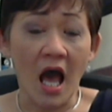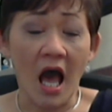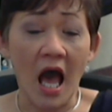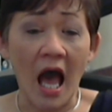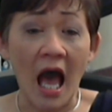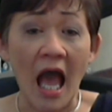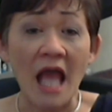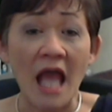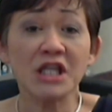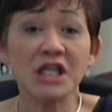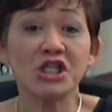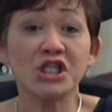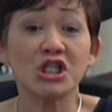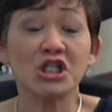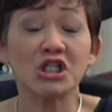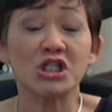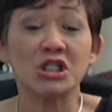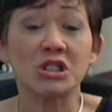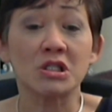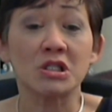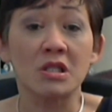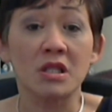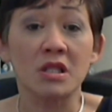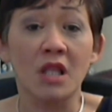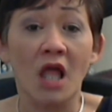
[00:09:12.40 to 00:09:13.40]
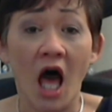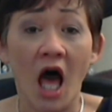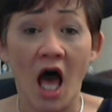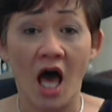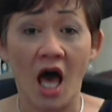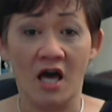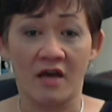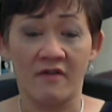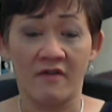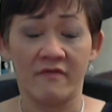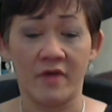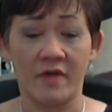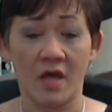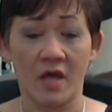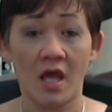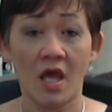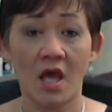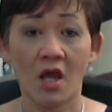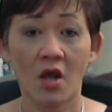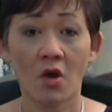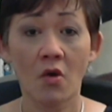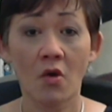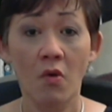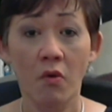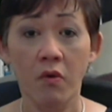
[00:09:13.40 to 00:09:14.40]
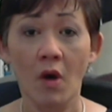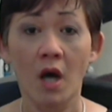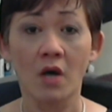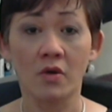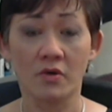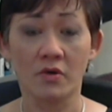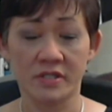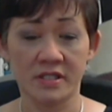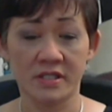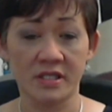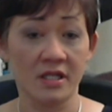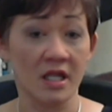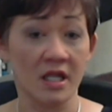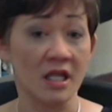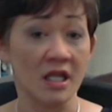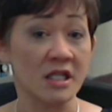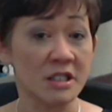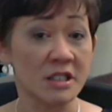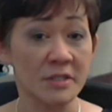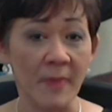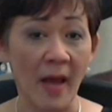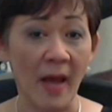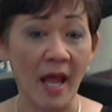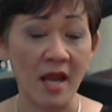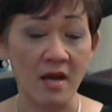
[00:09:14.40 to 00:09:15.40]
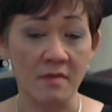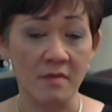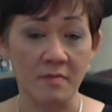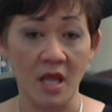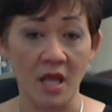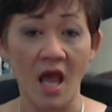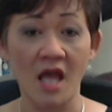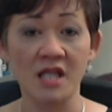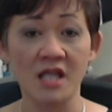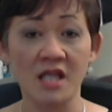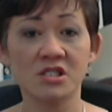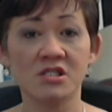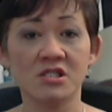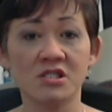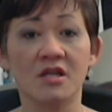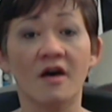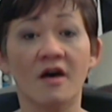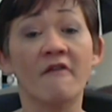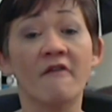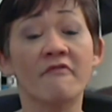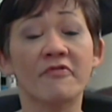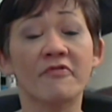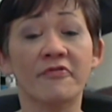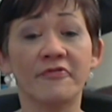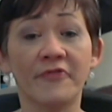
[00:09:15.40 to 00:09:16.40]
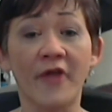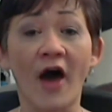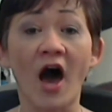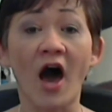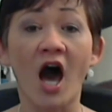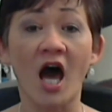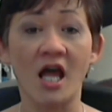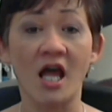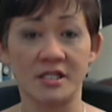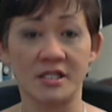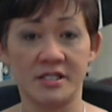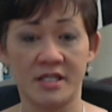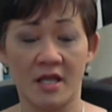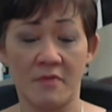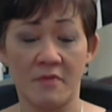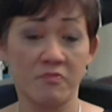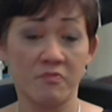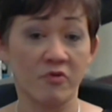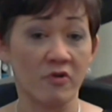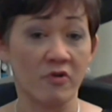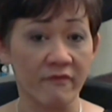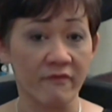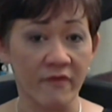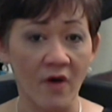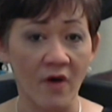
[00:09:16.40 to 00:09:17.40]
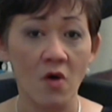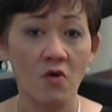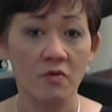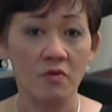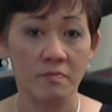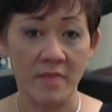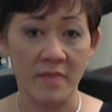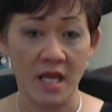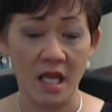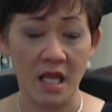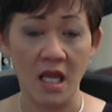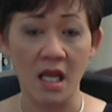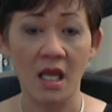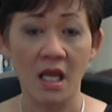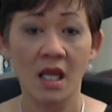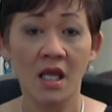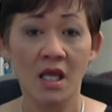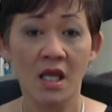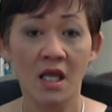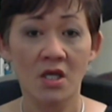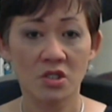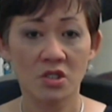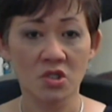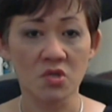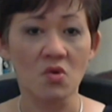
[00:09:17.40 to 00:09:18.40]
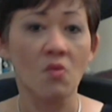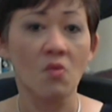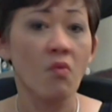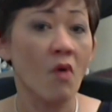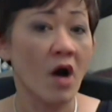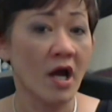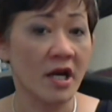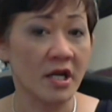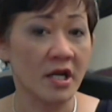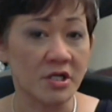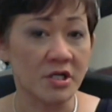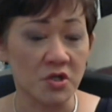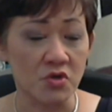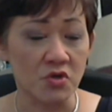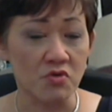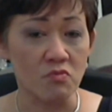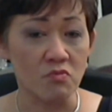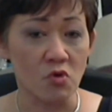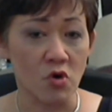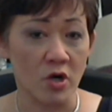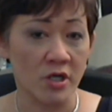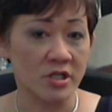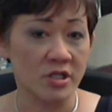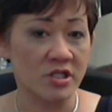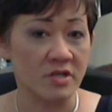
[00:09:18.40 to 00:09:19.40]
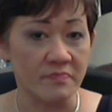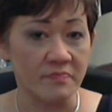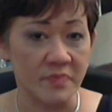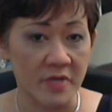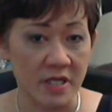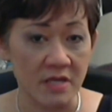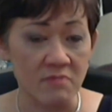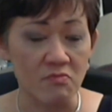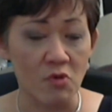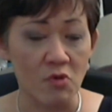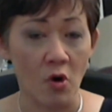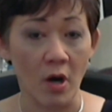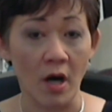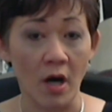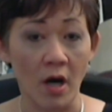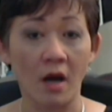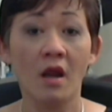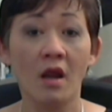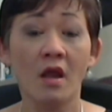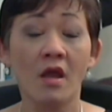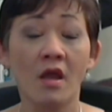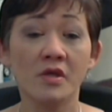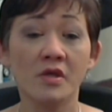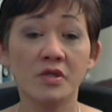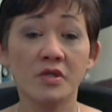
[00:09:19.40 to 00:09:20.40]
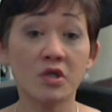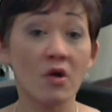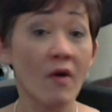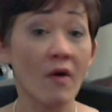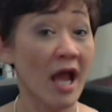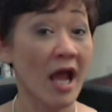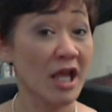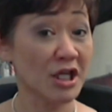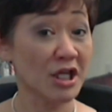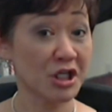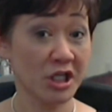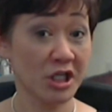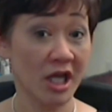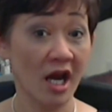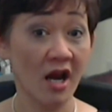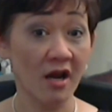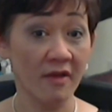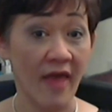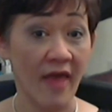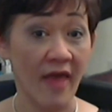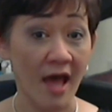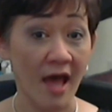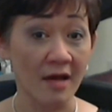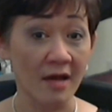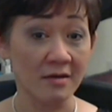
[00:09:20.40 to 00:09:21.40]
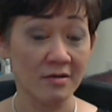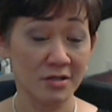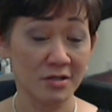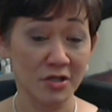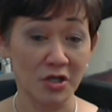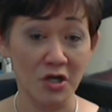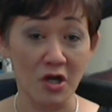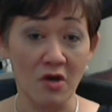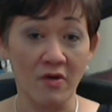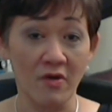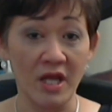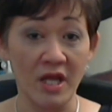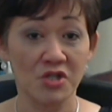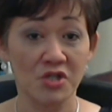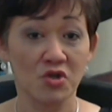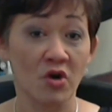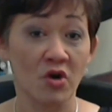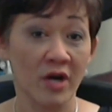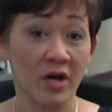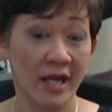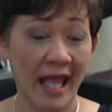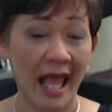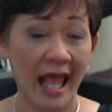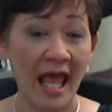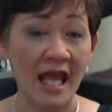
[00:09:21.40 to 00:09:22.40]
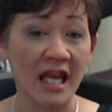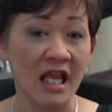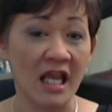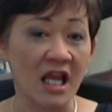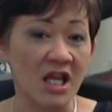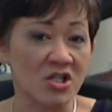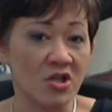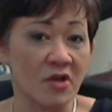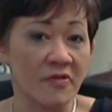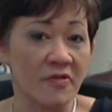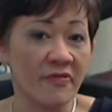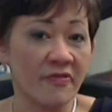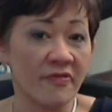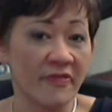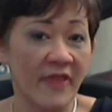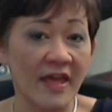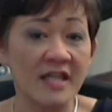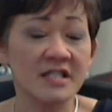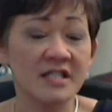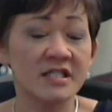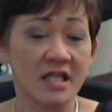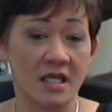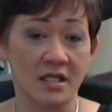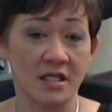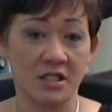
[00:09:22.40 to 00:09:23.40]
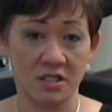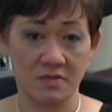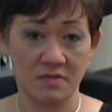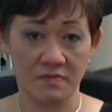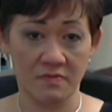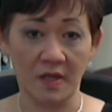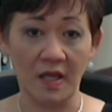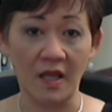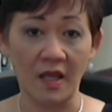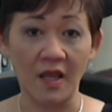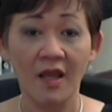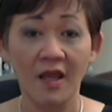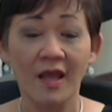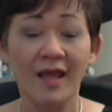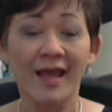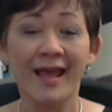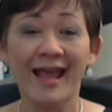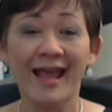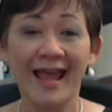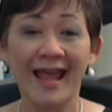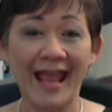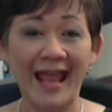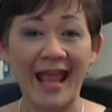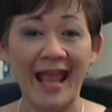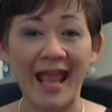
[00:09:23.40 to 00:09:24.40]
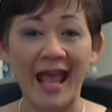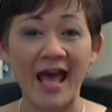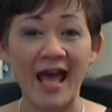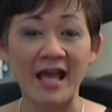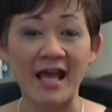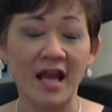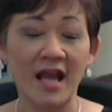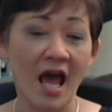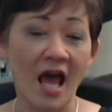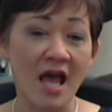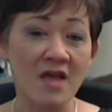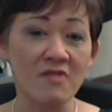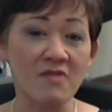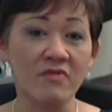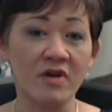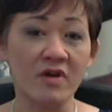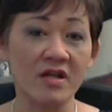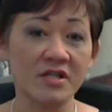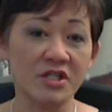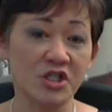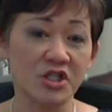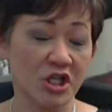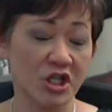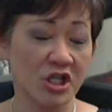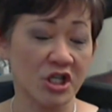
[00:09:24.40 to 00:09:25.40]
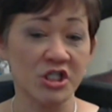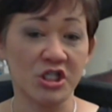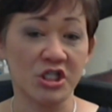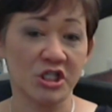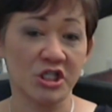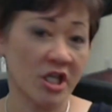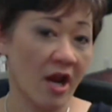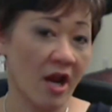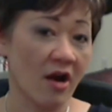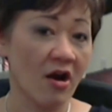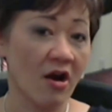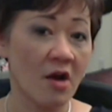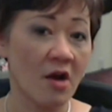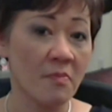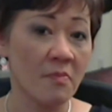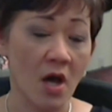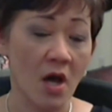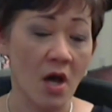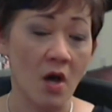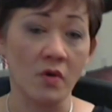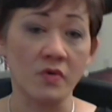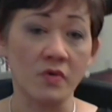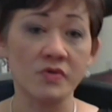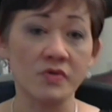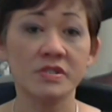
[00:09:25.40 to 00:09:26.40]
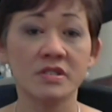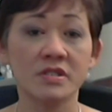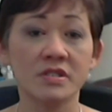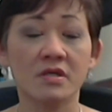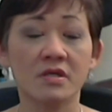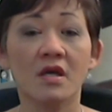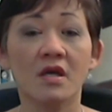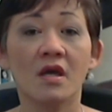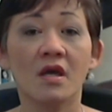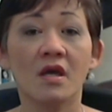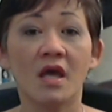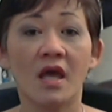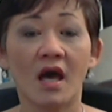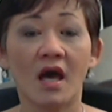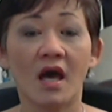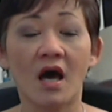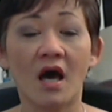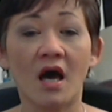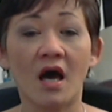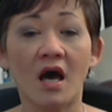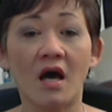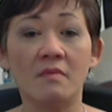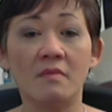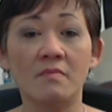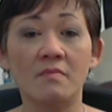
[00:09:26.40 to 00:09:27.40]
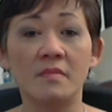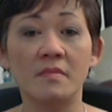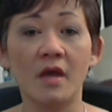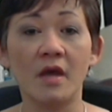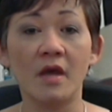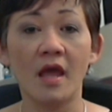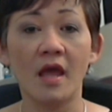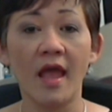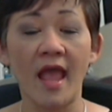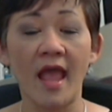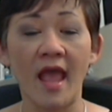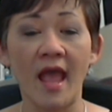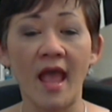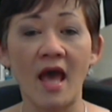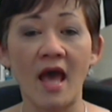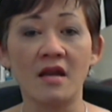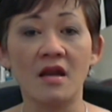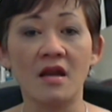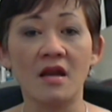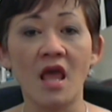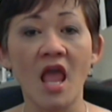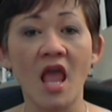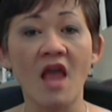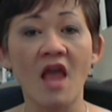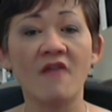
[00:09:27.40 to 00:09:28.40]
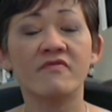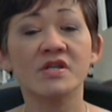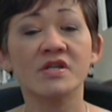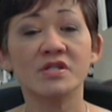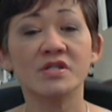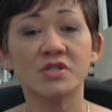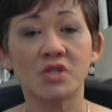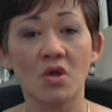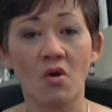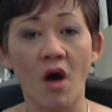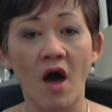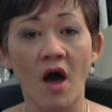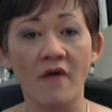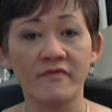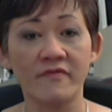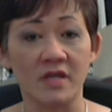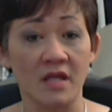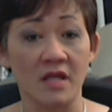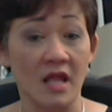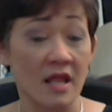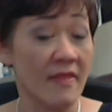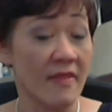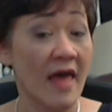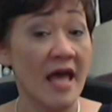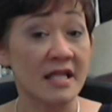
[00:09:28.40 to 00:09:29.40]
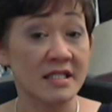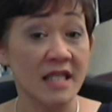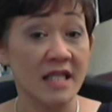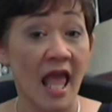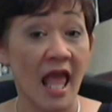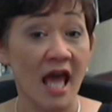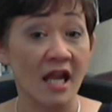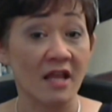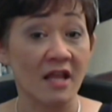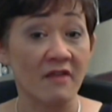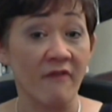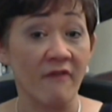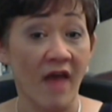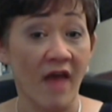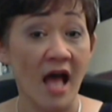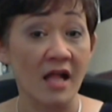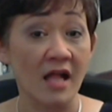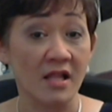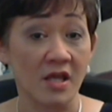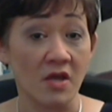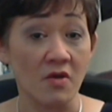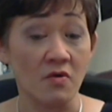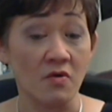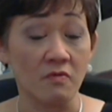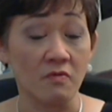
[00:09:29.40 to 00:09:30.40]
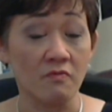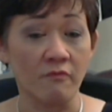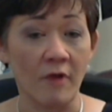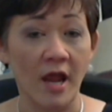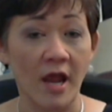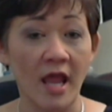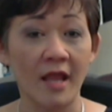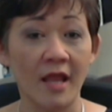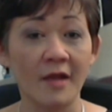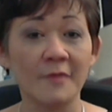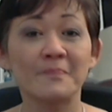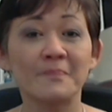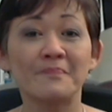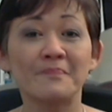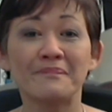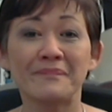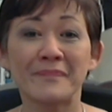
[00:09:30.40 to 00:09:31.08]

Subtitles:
I just love quotes that inspire me. I just love thoughts that provoke me to want to do more, to be more. So I share that. It's organic, it's authentic to me. And I would just share a post, and every so often, and that's adding value, right?